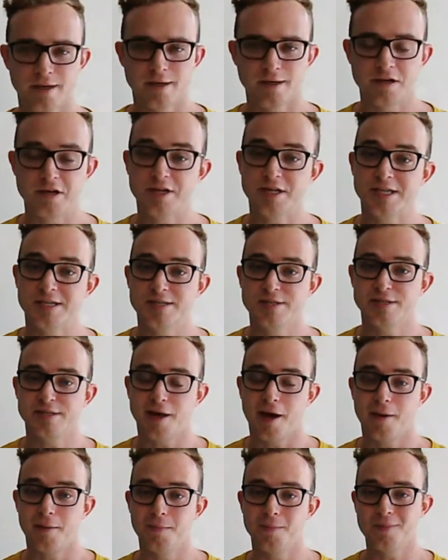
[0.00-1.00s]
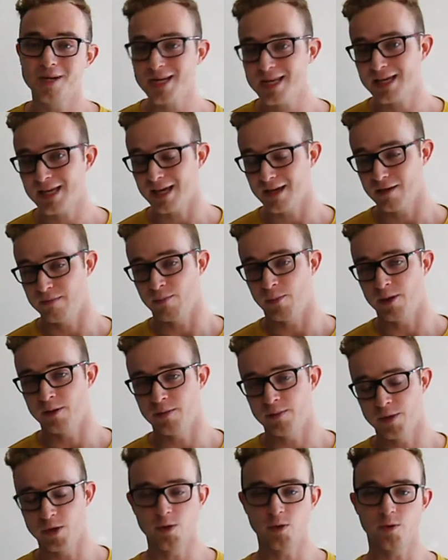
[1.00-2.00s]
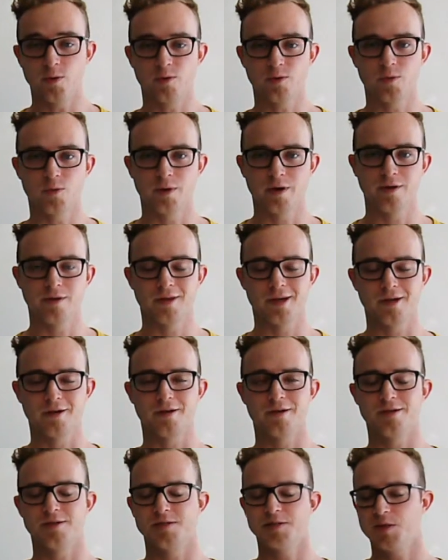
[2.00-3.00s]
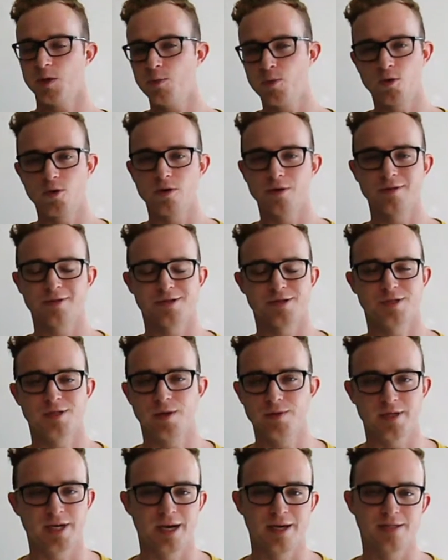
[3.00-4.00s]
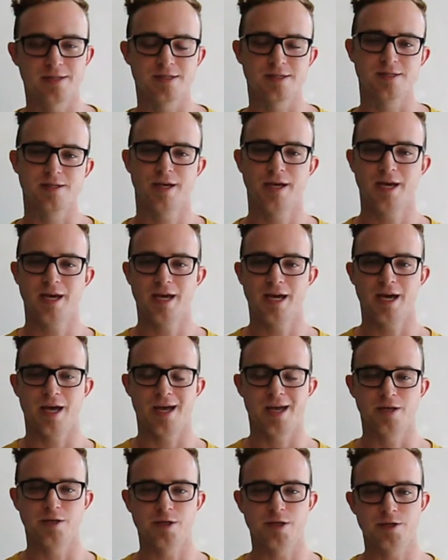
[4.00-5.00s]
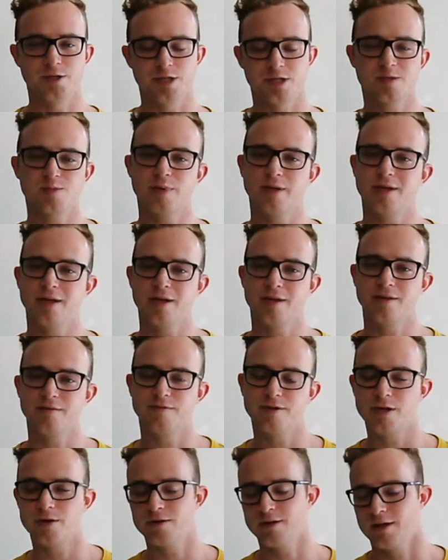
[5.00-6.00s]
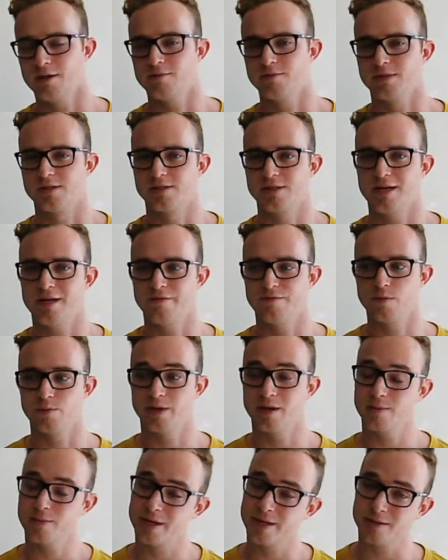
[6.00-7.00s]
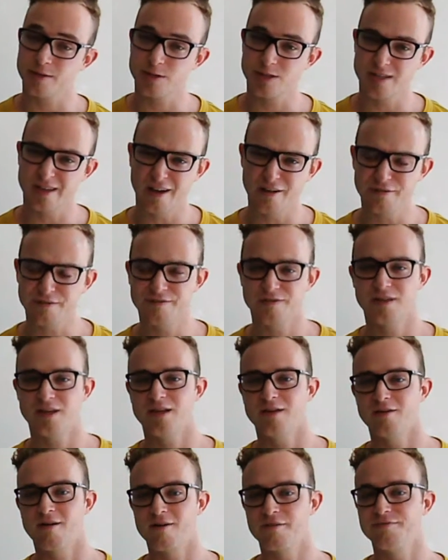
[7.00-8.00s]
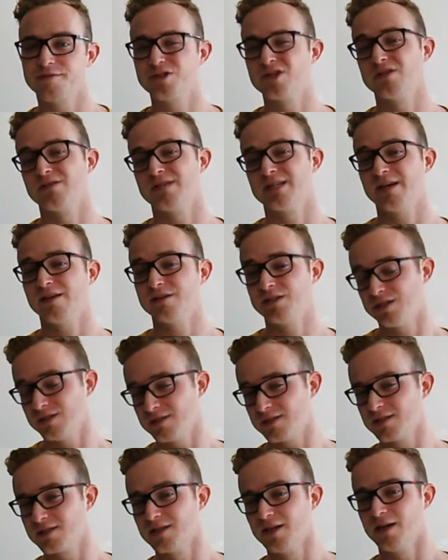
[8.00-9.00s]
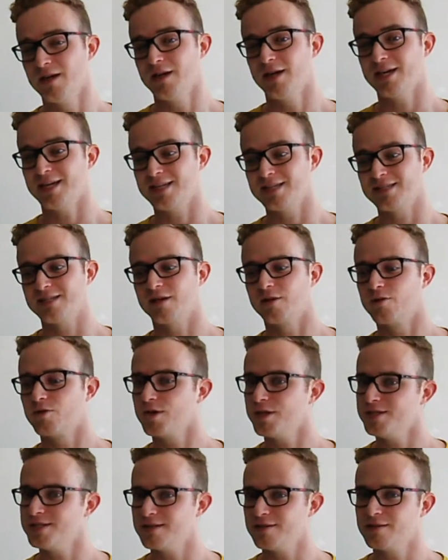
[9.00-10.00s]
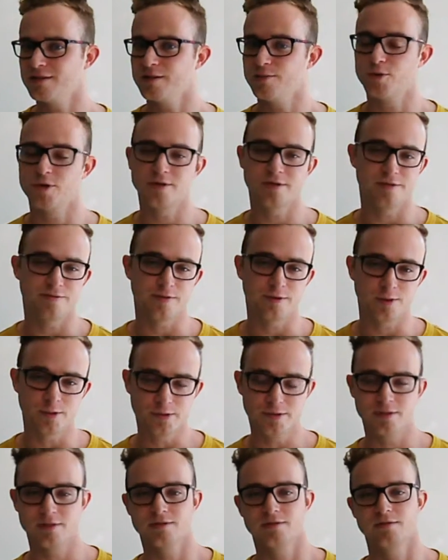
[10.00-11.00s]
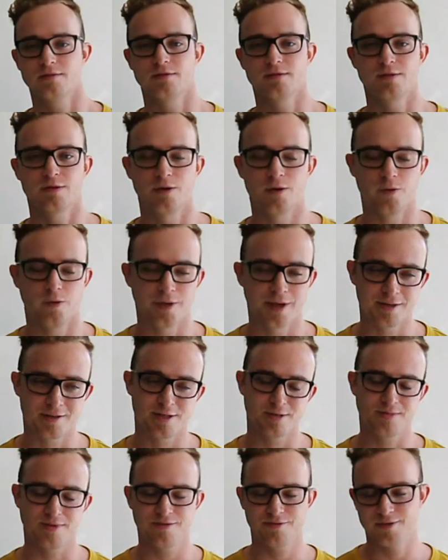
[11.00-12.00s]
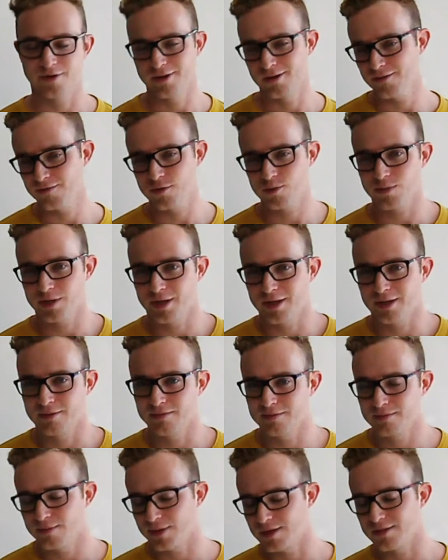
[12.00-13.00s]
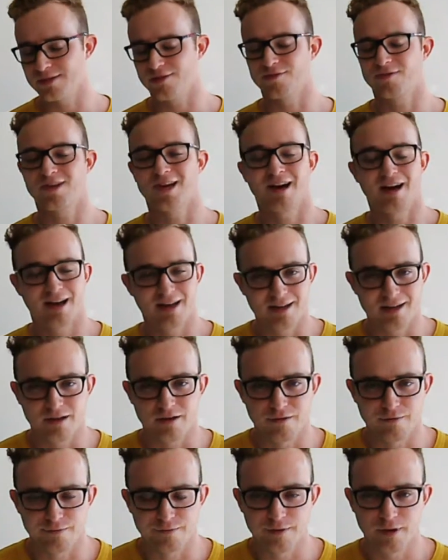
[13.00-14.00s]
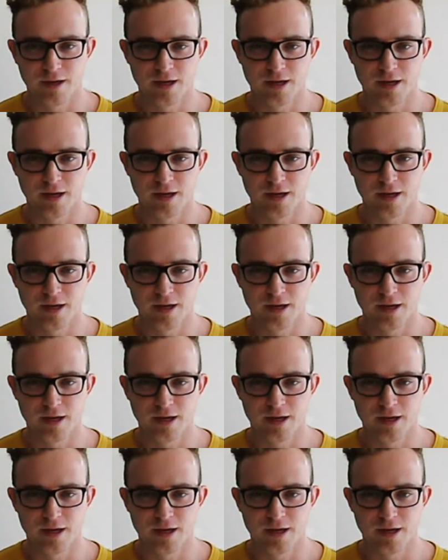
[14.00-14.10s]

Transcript: There is minigame mode where there is no board, there's no dice, and you're just playing video games. And if you're playing by yourself, the artificial intelligence gets increasingly more difficult, so that should be fun if you're playing by yourself, kind of.